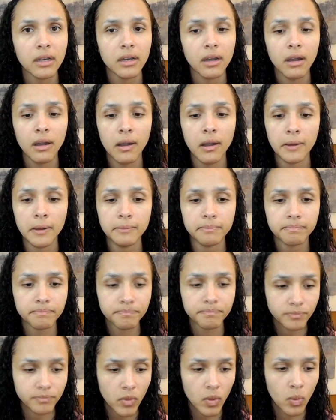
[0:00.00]
Um,
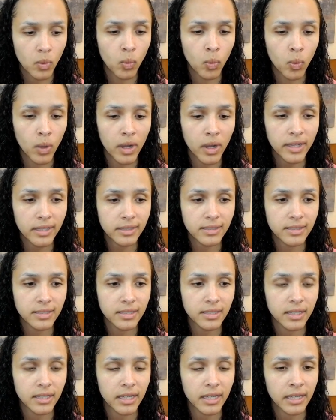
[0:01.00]

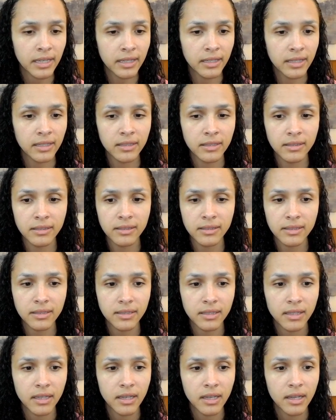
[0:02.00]
what
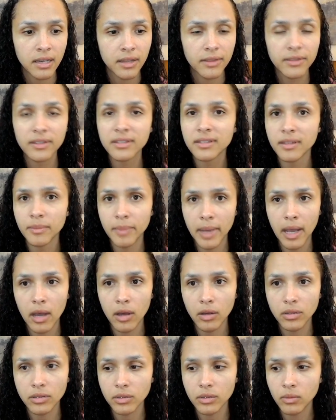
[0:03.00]
is this
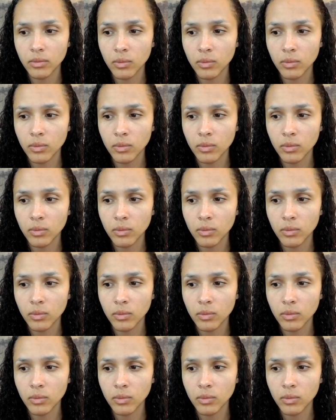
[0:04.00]
about?